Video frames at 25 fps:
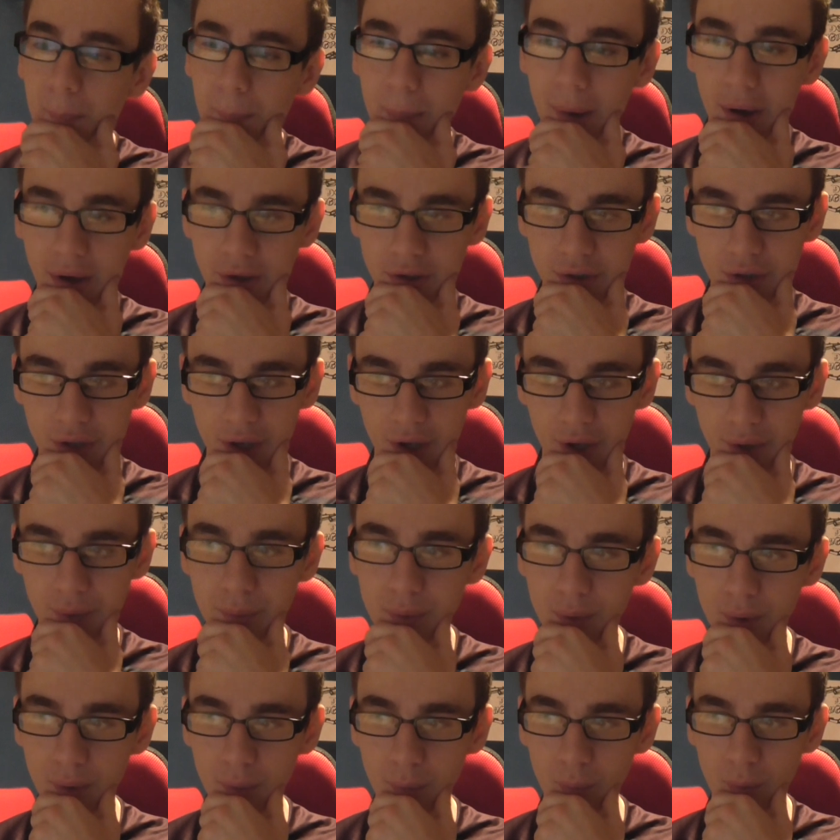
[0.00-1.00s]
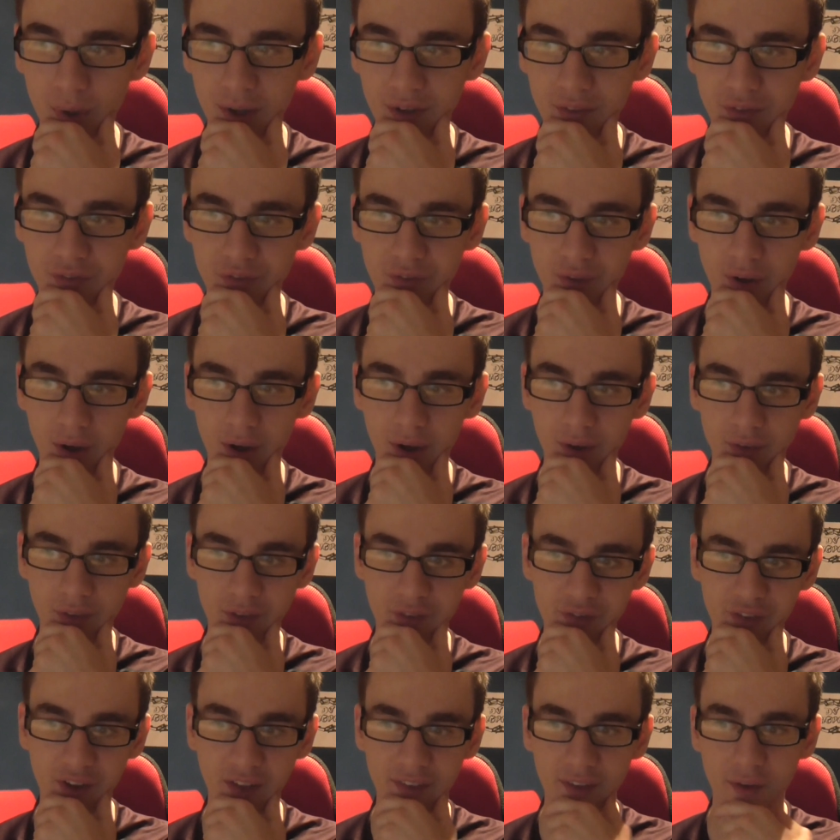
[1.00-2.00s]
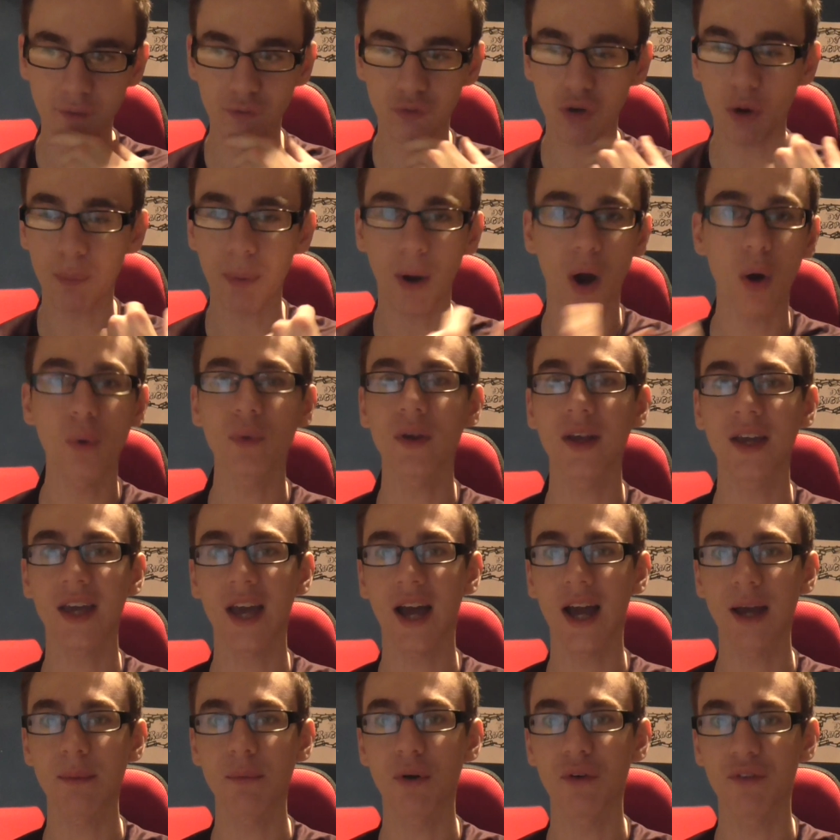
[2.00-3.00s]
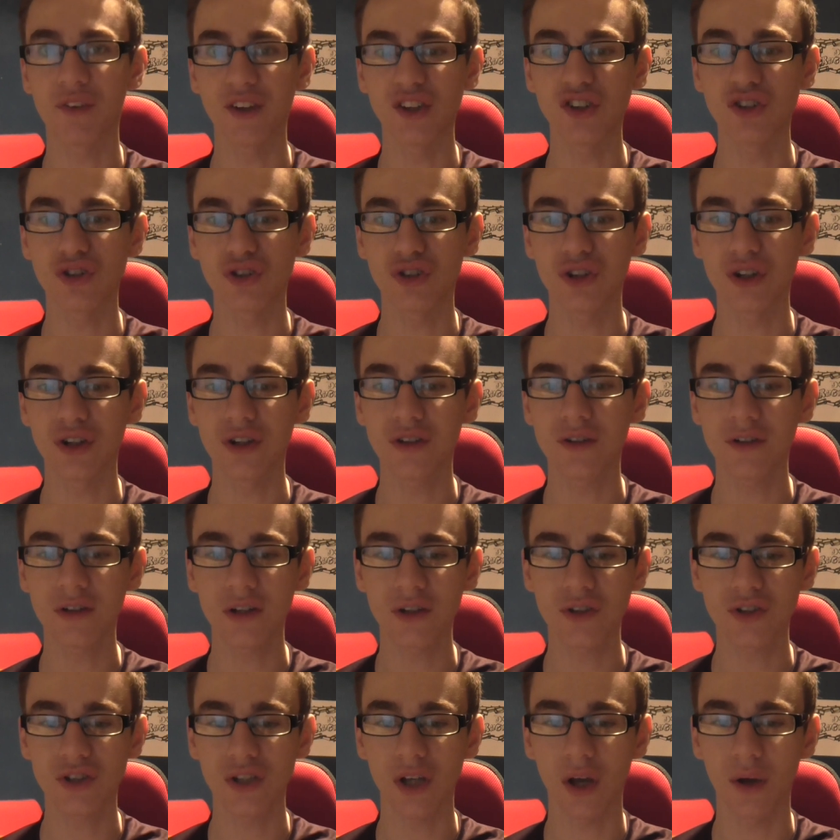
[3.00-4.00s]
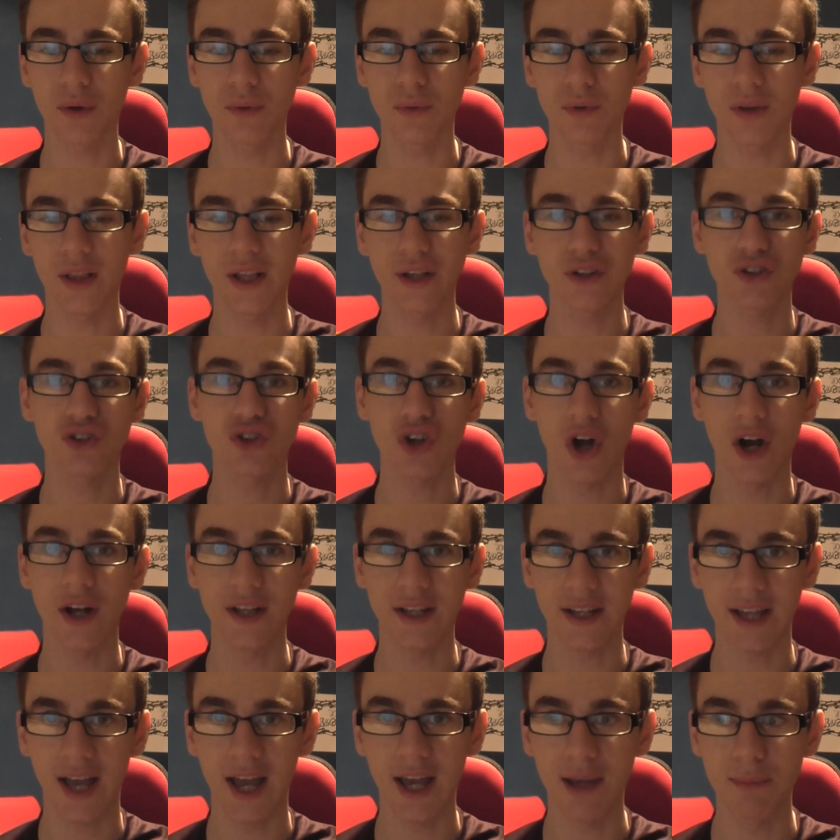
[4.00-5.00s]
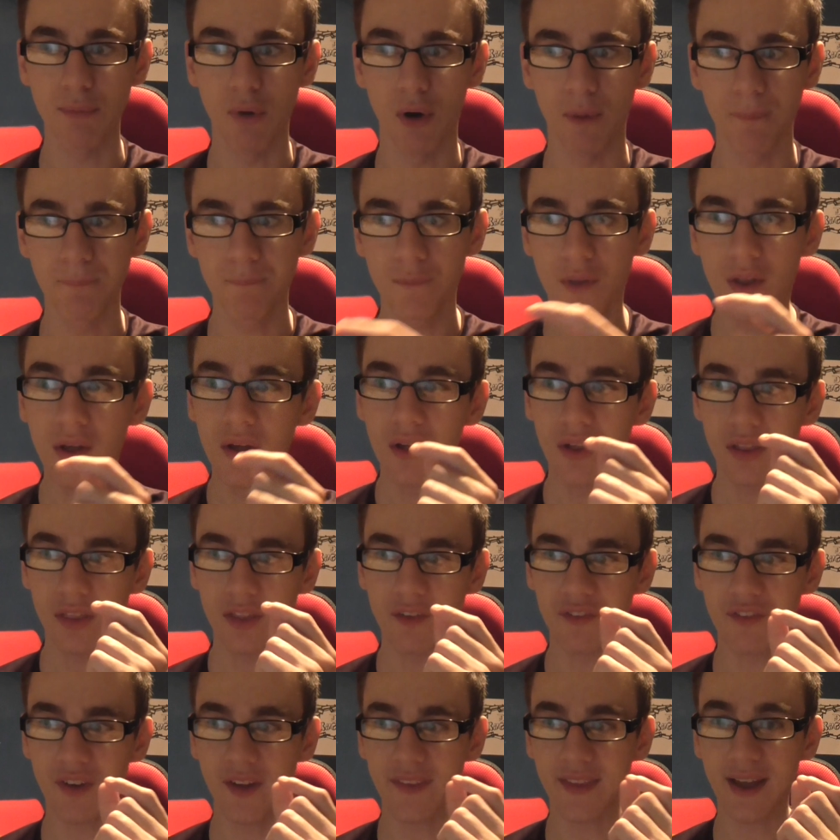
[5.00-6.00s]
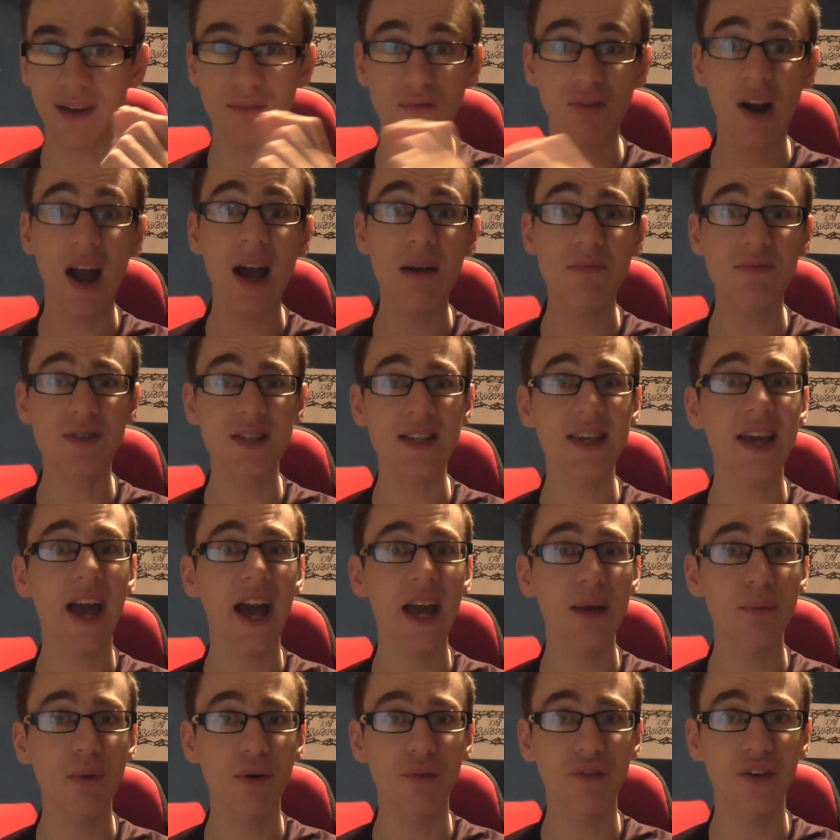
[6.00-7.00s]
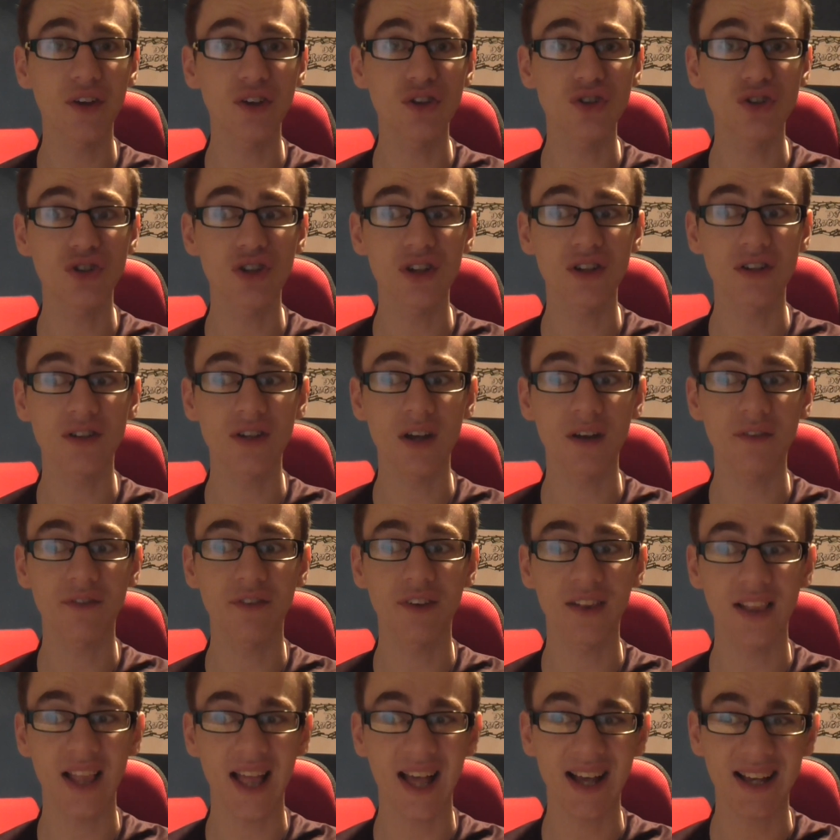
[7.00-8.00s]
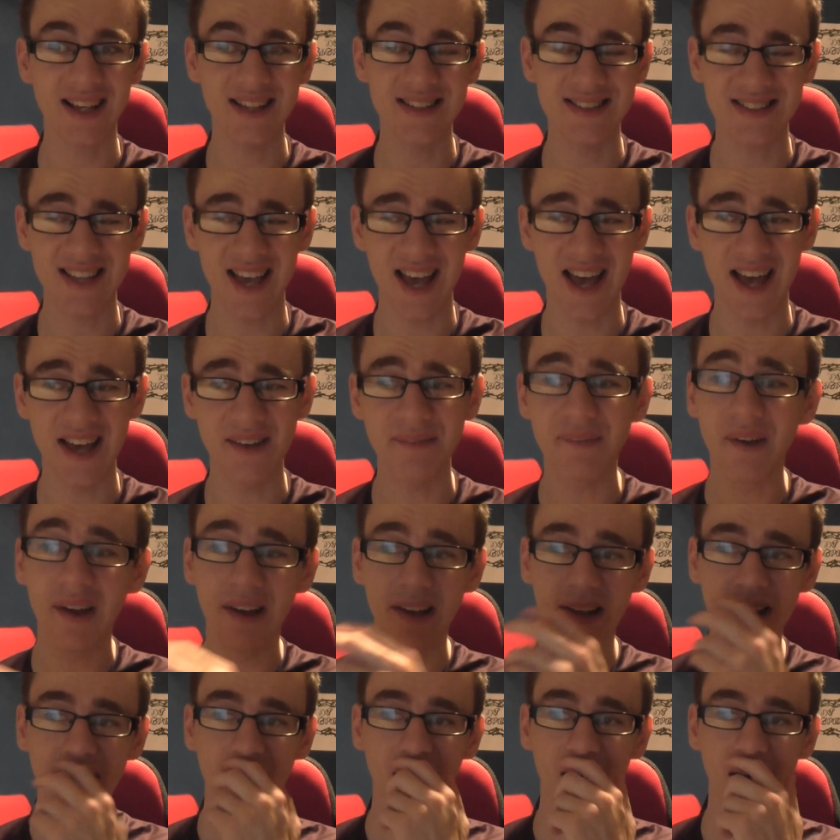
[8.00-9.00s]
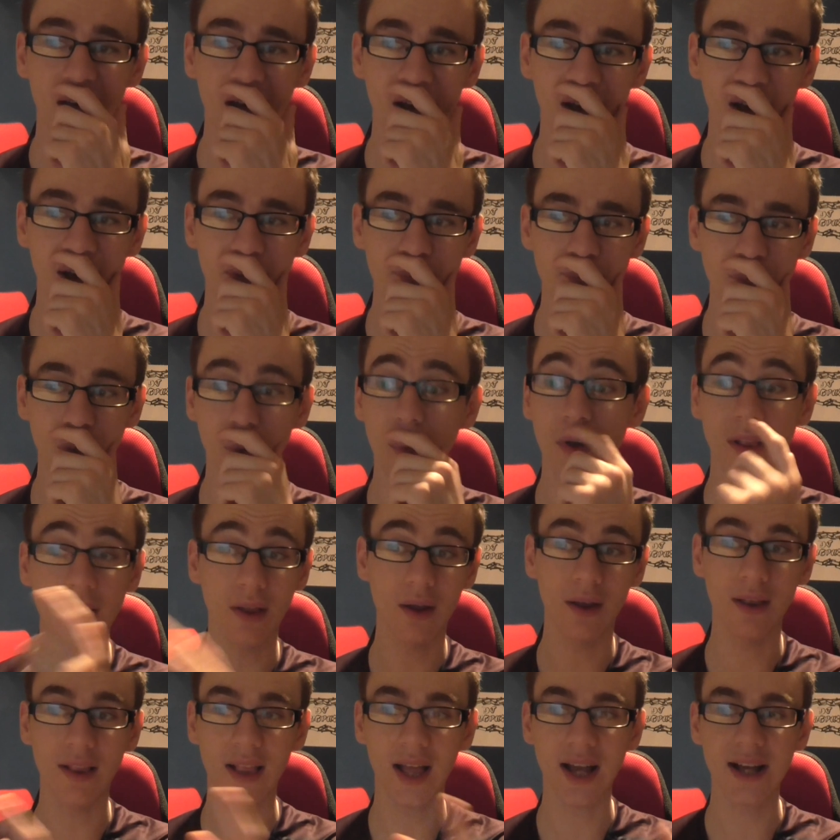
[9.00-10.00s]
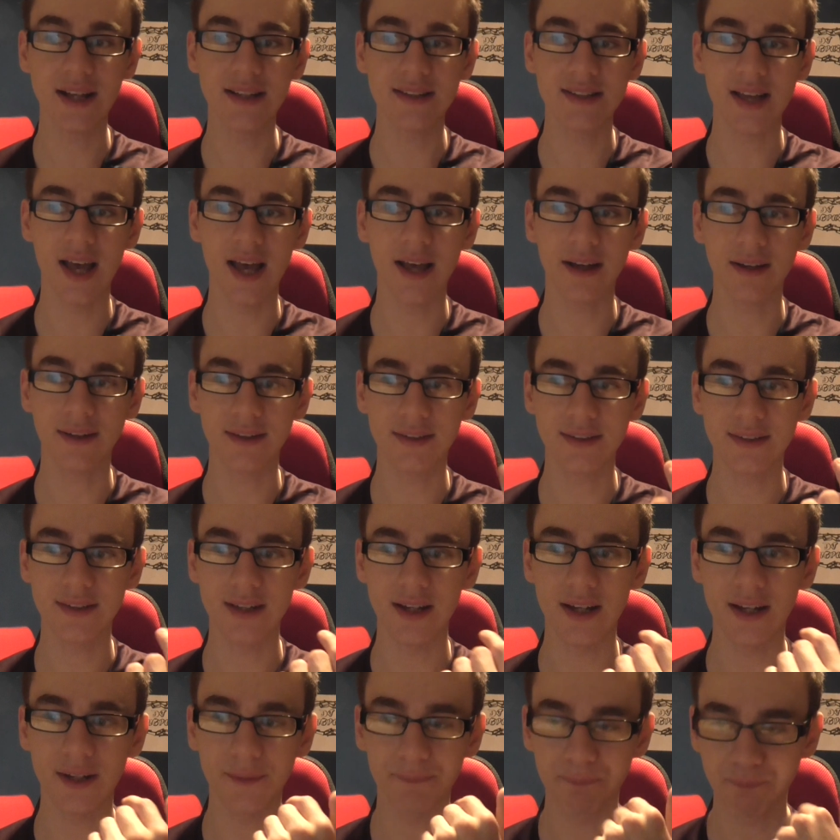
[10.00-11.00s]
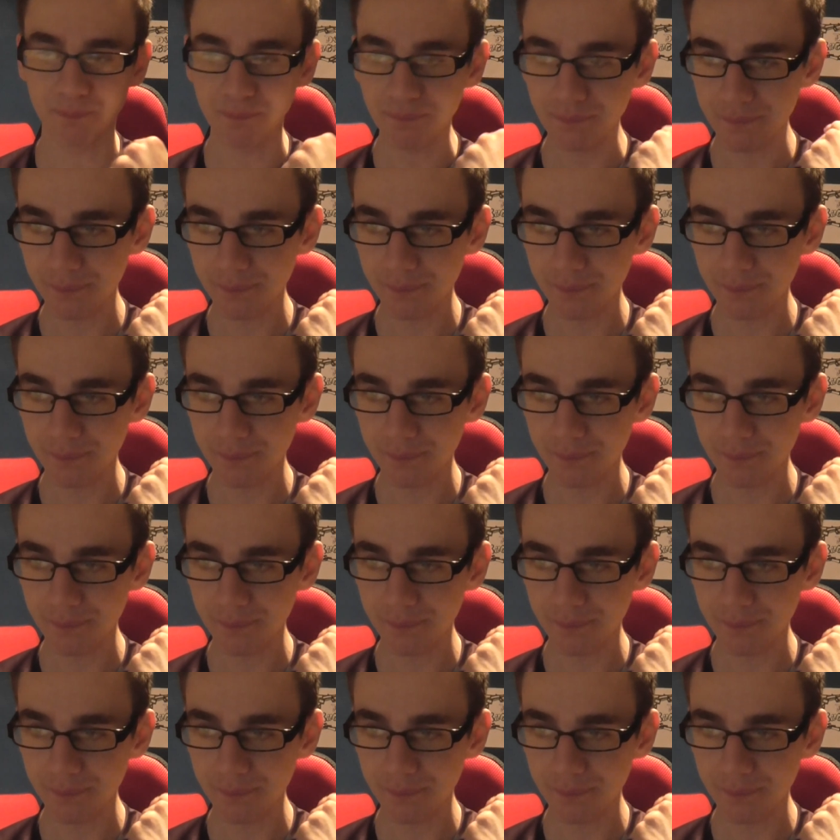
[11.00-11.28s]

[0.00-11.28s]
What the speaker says: But, you know, with the fact that Rob Holding came off injured, so Lichtsteiner came on, the fact that Ramsey came off injured for Lacazette, or Lacazette